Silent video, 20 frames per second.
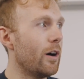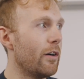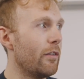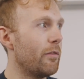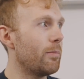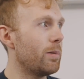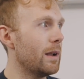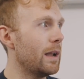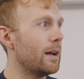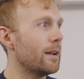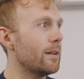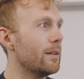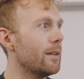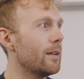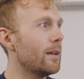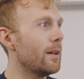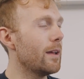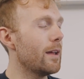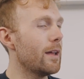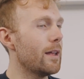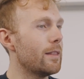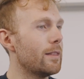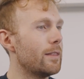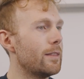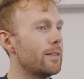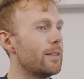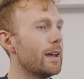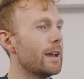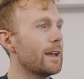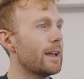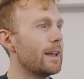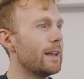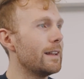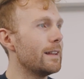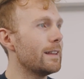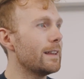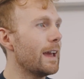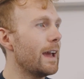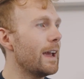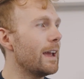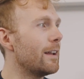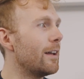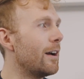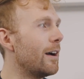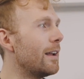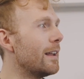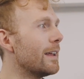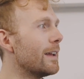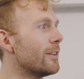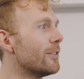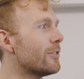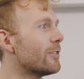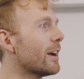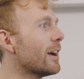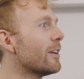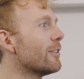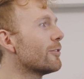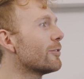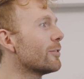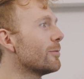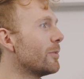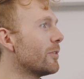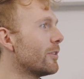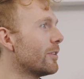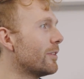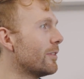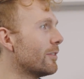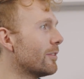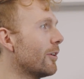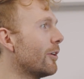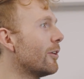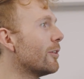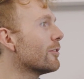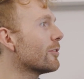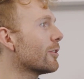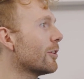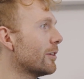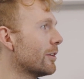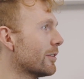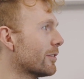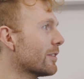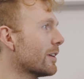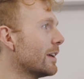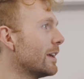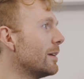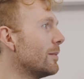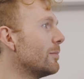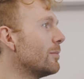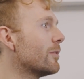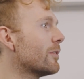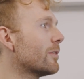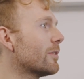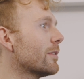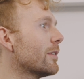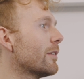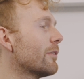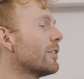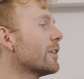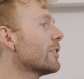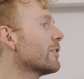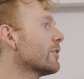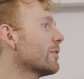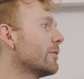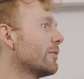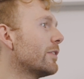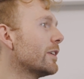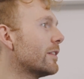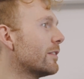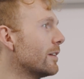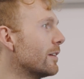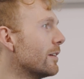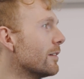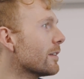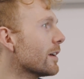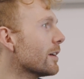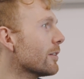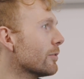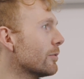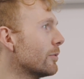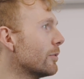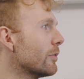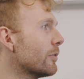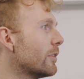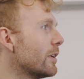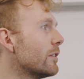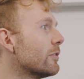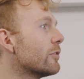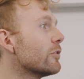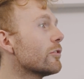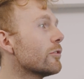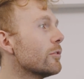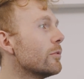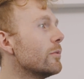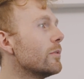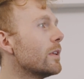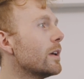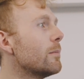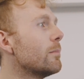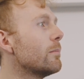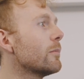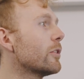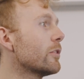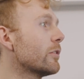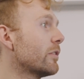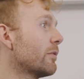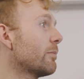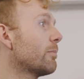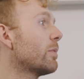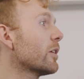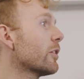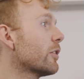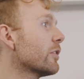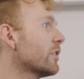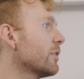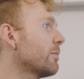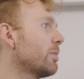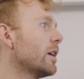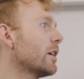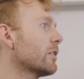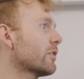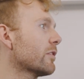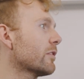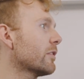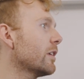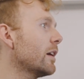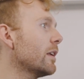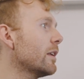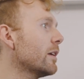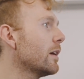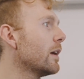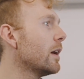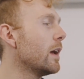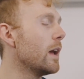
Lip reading: off plan, they can get in early and change some of the designs, colour schemes, fixtures and fittings, that sort of thing to suit them because they purchased early.